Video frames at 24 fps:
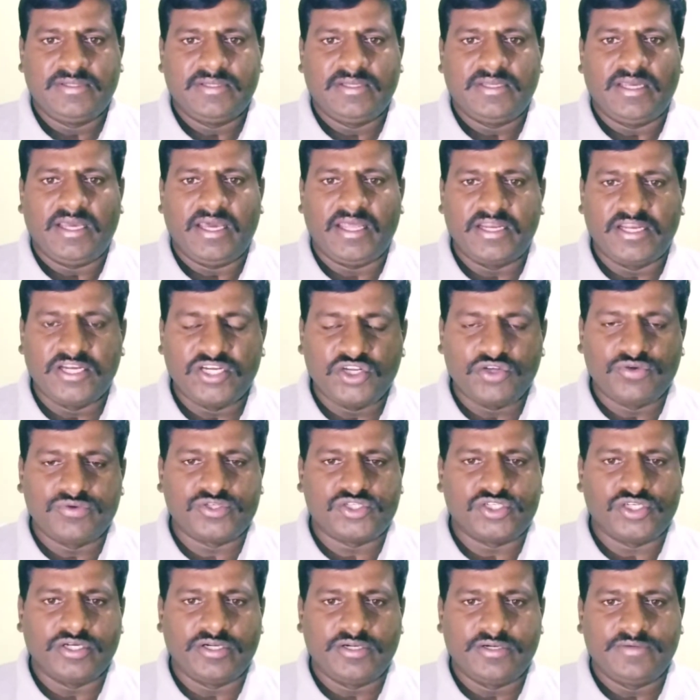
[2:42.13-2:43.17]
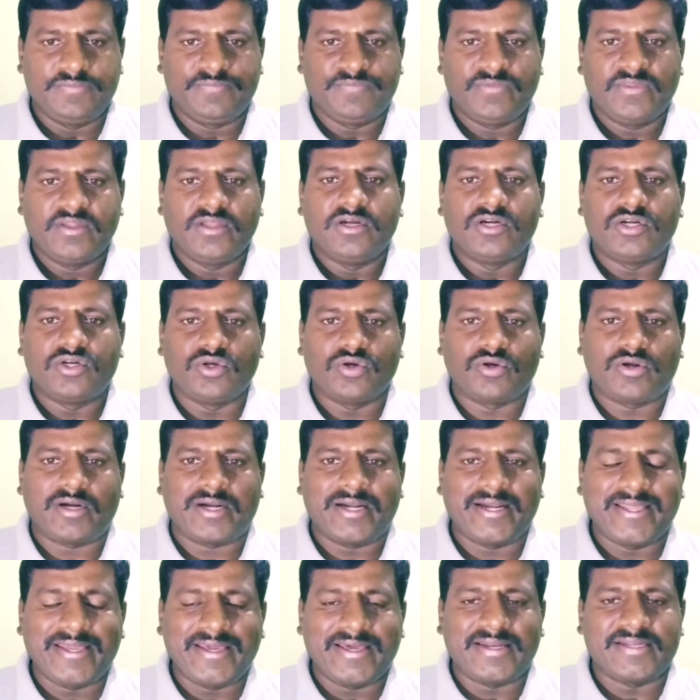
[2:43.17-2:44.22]
an individual to
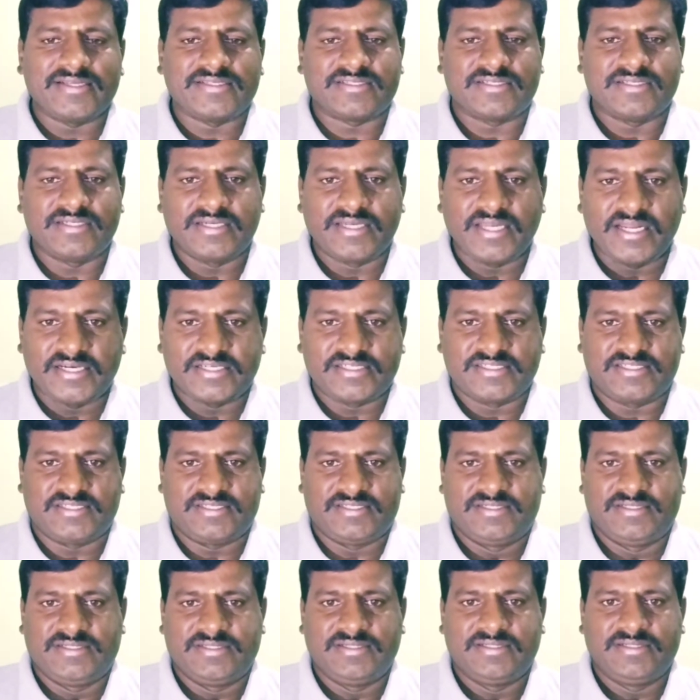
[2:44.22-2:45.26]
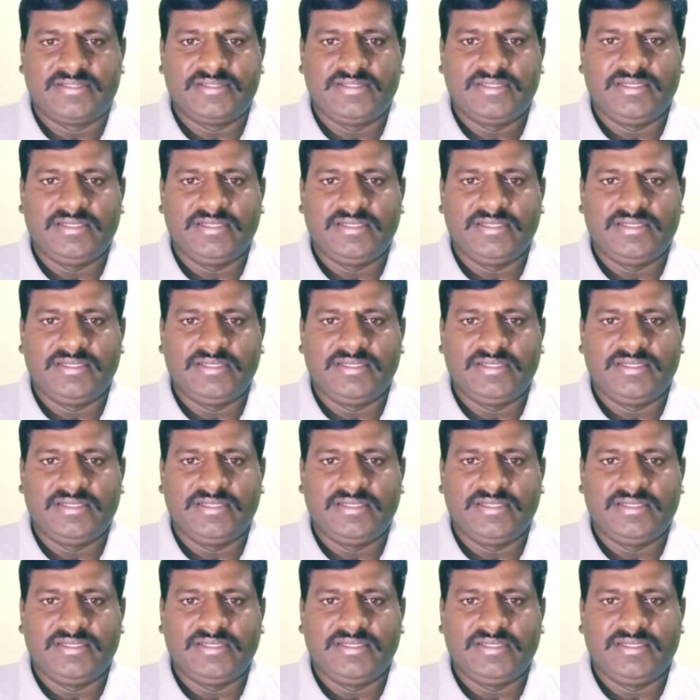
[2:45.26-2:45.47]
clear his debts